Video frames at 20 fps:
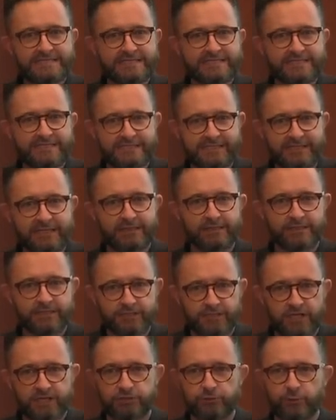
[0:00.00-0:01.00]
it distinctly
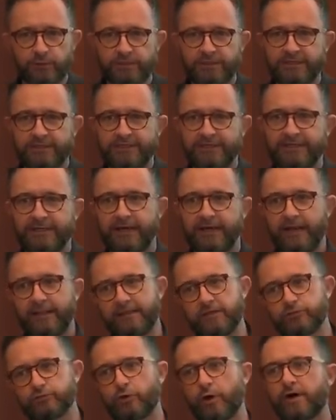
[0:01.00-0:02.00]
Jesuit, and I
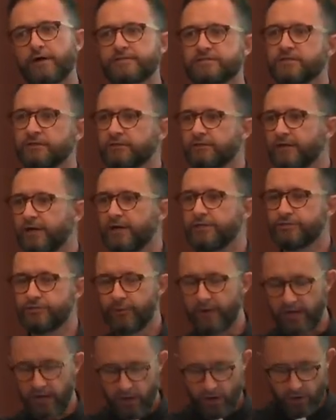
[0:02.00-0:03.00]
think draws a, a
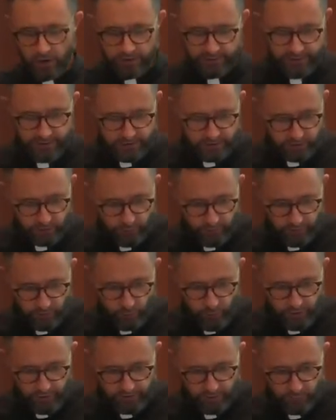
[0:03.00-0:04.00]
direct correlation with the
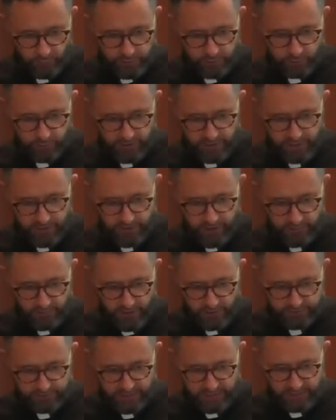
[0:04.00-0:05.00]
work that we're doing here on
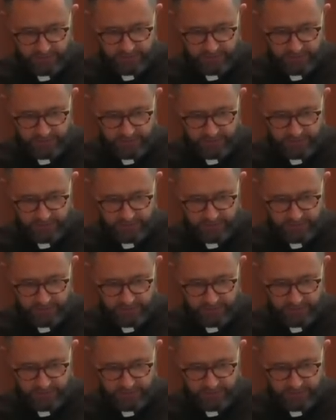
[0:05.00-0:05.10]
Mount St.